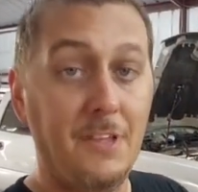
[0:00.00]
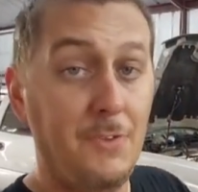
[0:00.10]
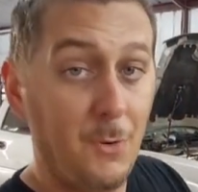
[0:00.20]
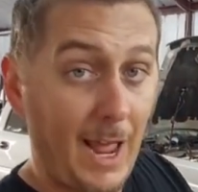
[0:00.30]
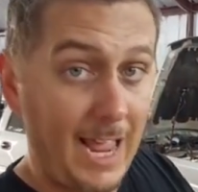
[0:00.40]
If
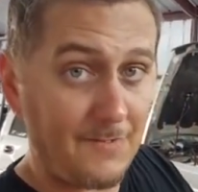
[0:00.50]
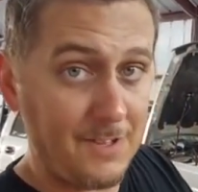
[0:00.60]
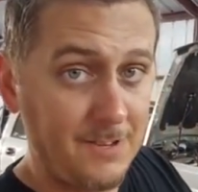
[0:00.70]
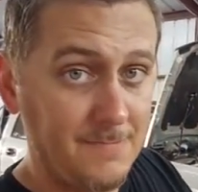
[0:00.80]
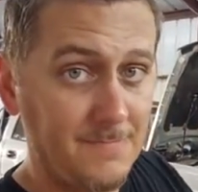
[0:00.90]
you
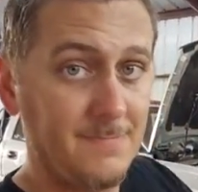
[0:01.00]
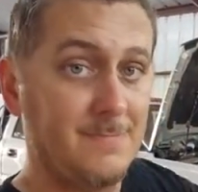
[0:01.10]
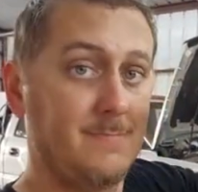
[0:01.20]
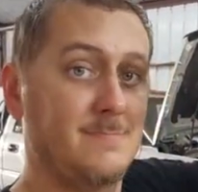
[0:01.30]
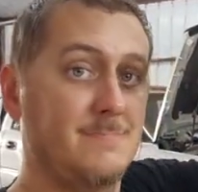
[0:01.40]
haven't,
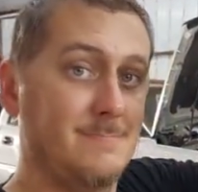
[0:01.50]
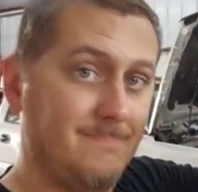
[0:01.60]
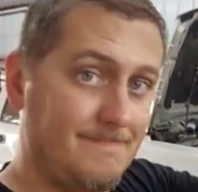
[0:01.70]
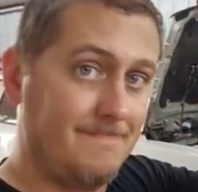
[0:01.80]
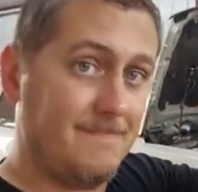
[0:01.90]

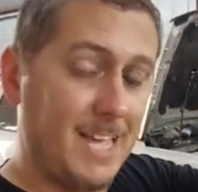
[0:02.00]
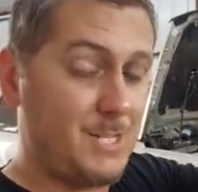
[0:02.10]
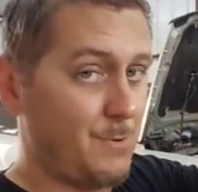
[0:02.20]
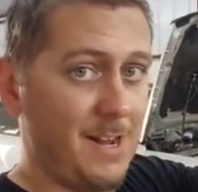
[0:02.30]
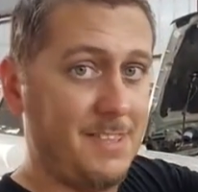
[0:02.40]

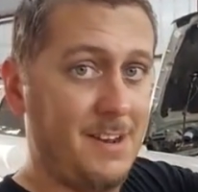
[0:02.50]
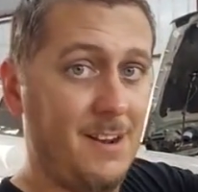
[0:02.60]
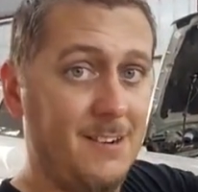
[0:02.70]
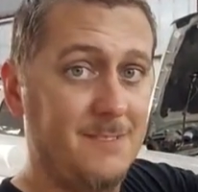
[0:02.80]
it's right there.